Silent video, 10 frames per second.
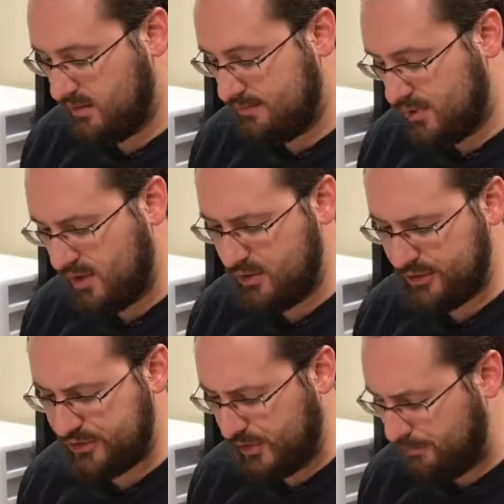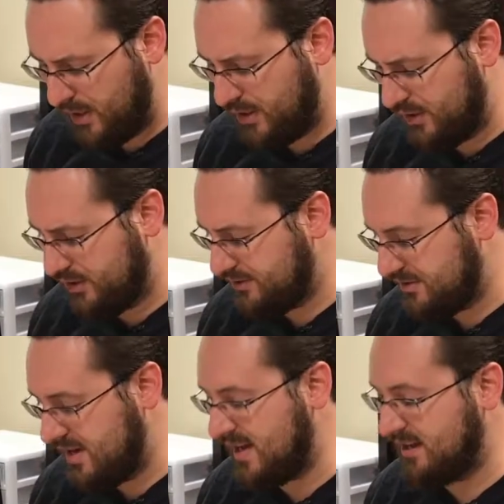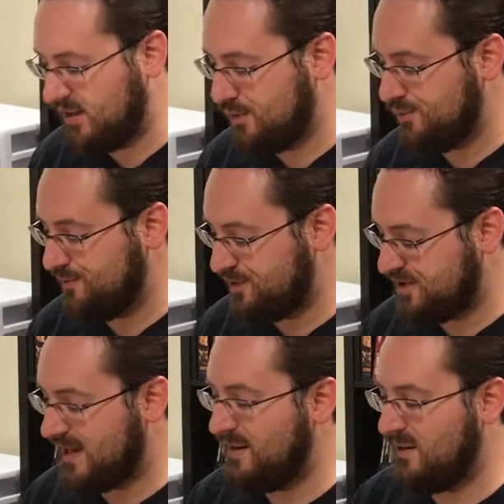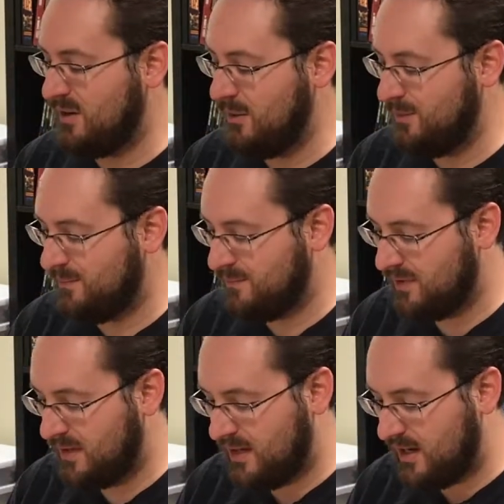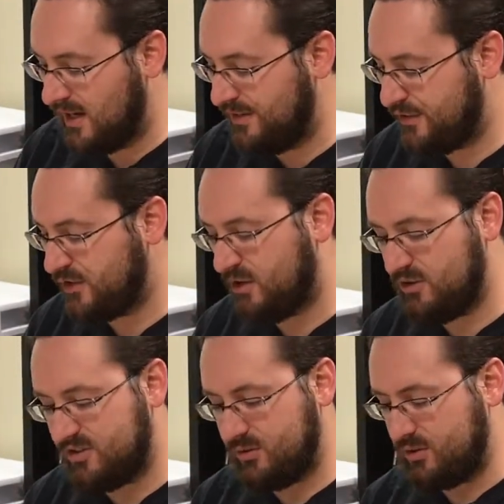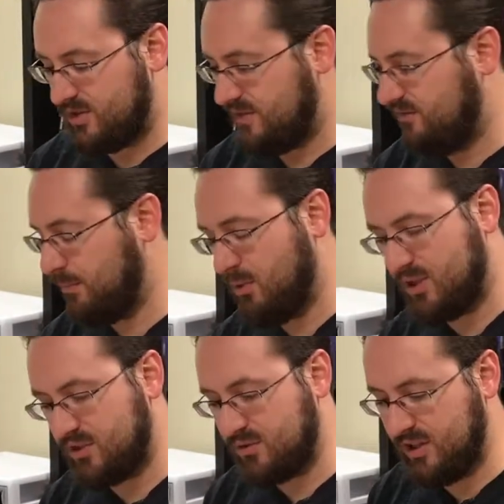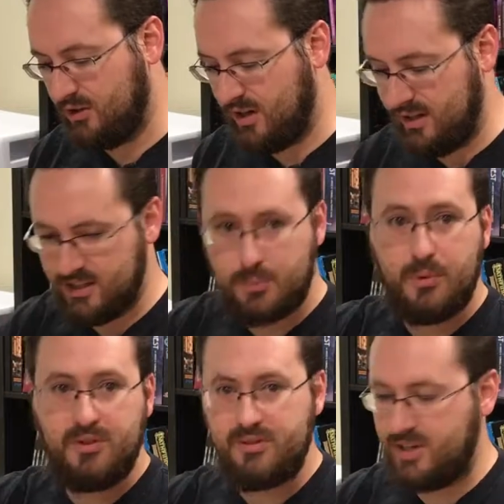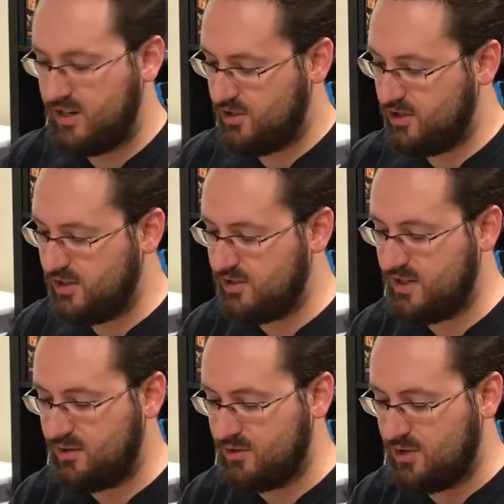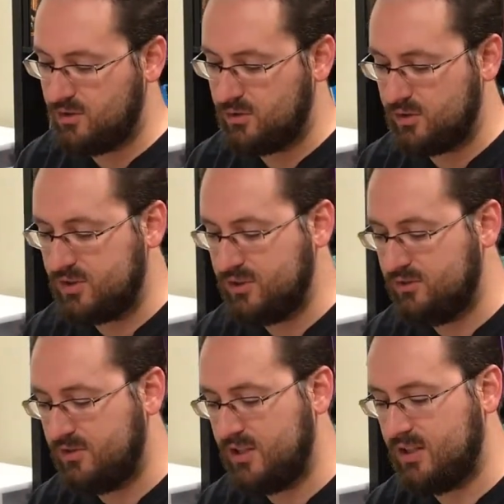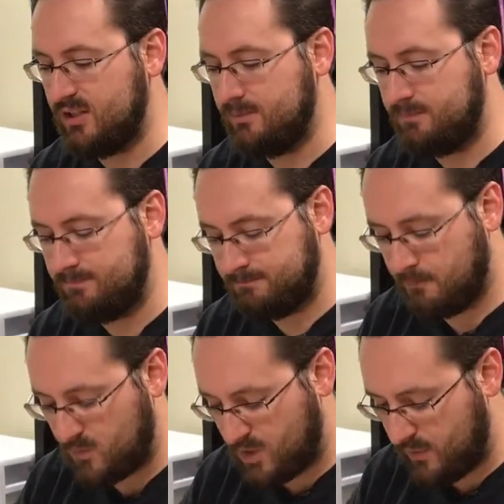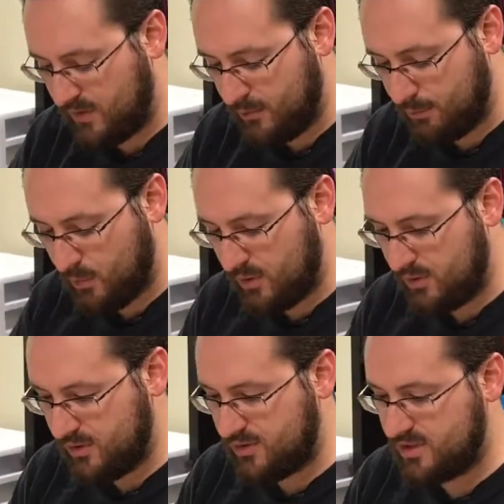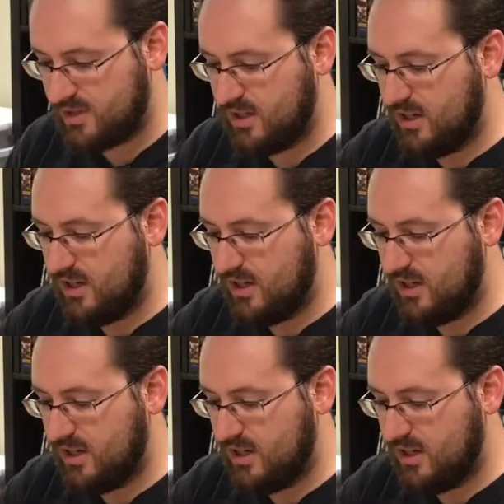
brothers to bears, night goer, skin coat. And there's all sorts of, the book is really great in its presentation, is that there's all sorts of, around the borders,